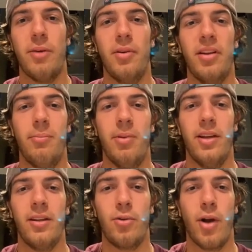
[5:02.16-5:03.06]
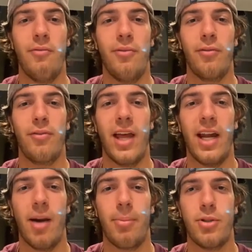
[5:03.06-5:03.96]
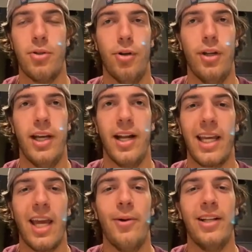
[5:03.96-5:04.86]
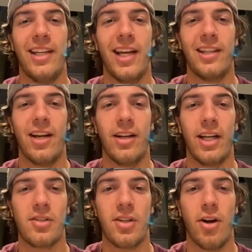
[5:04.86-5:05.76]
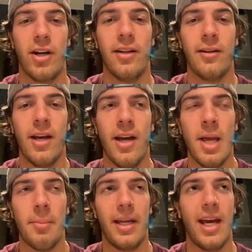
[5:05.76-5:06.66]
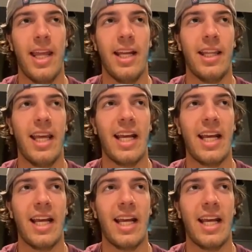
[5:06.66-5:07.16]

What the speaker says: unbelievably grateful for that opportunity, and I can't wait to get there and get started. But yeah, they